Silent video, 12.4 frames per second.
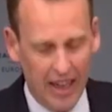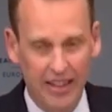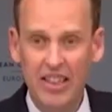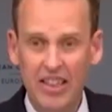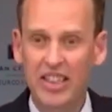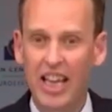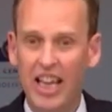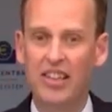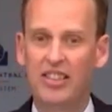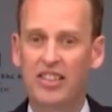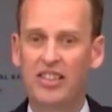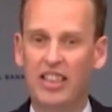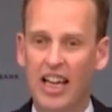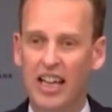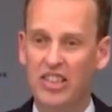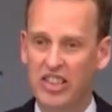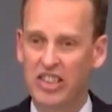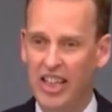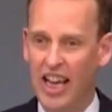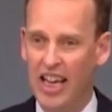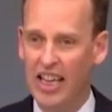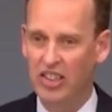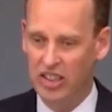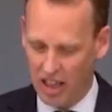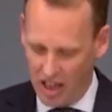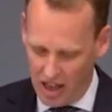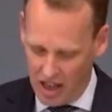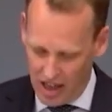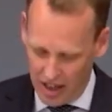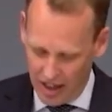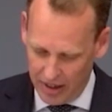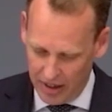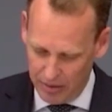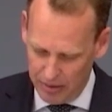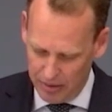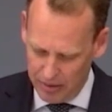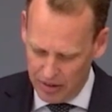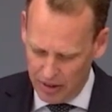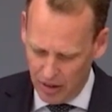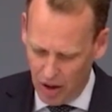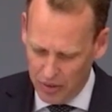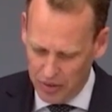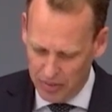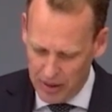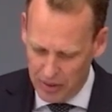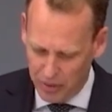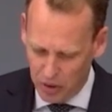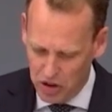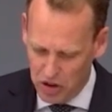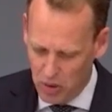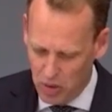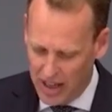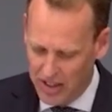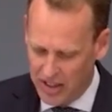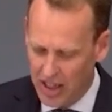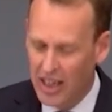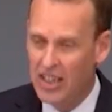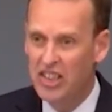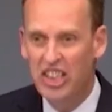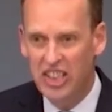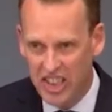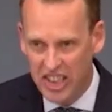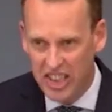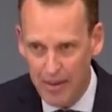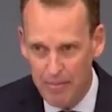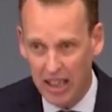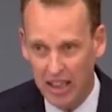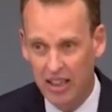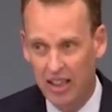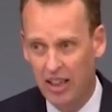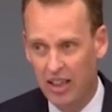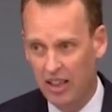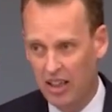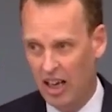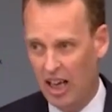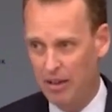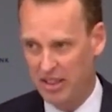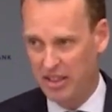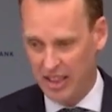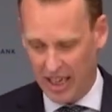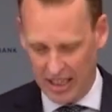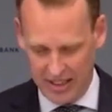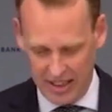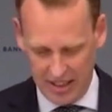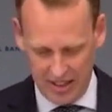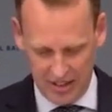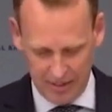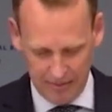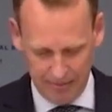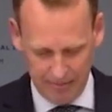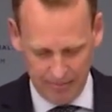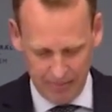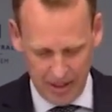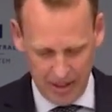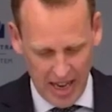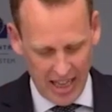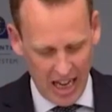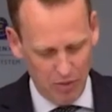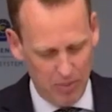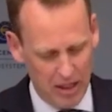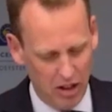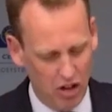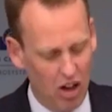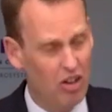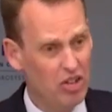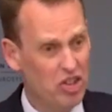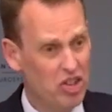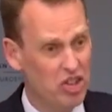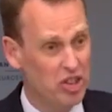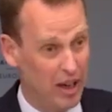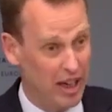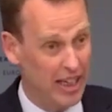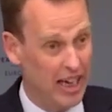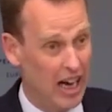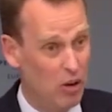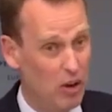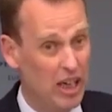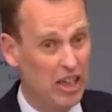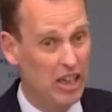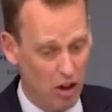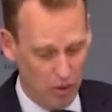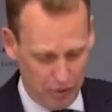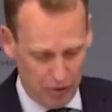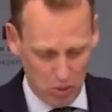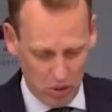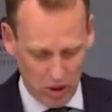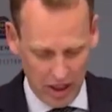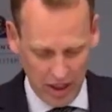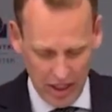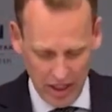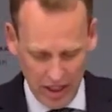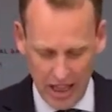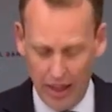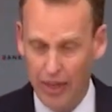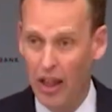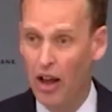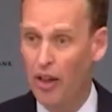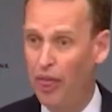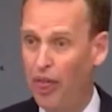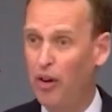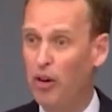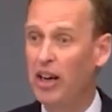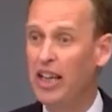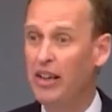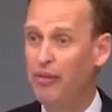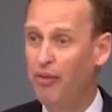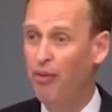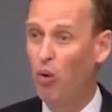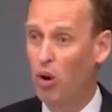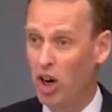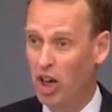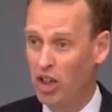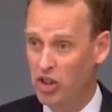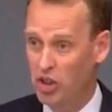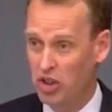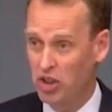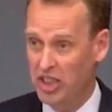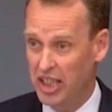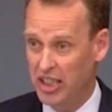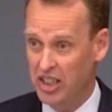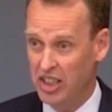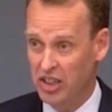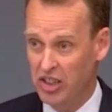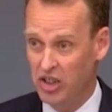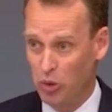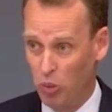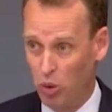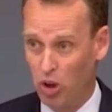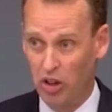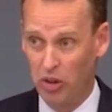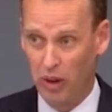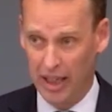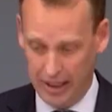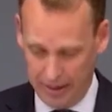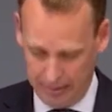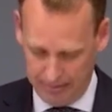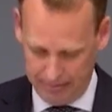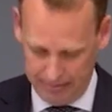And these cases against states are often referred to as systemic climate cases and have been launched by now in no fewer than 34 jurisdictions worldwide.